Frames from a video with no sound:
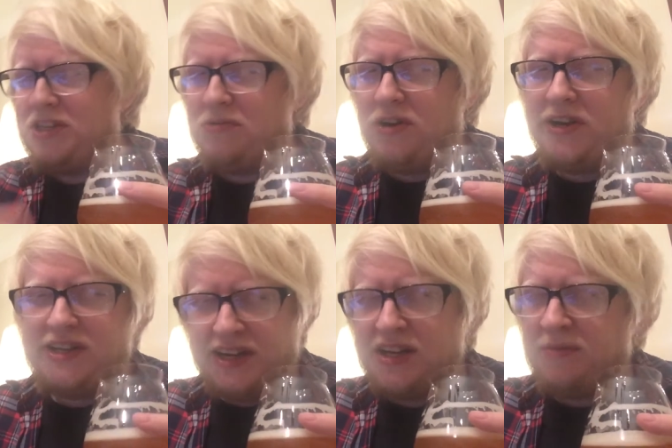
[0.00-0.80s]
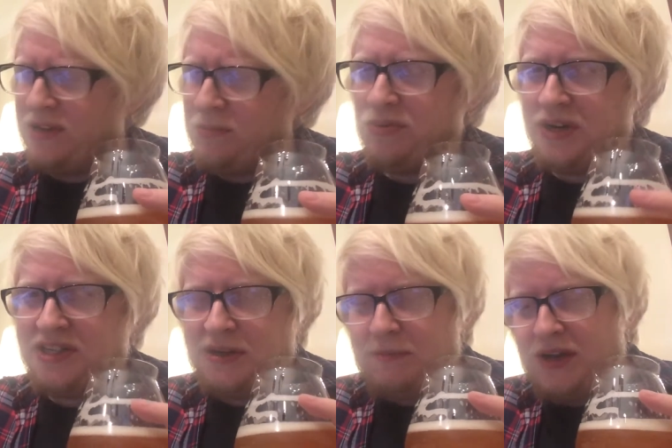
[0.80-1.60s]
in your eye and that can be
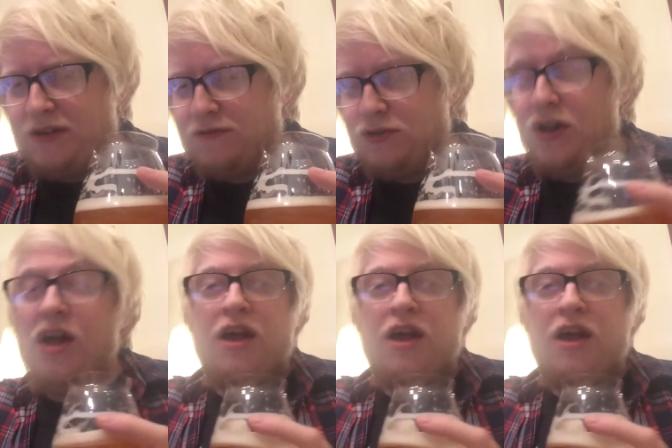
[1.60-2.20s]
pretty damn painful.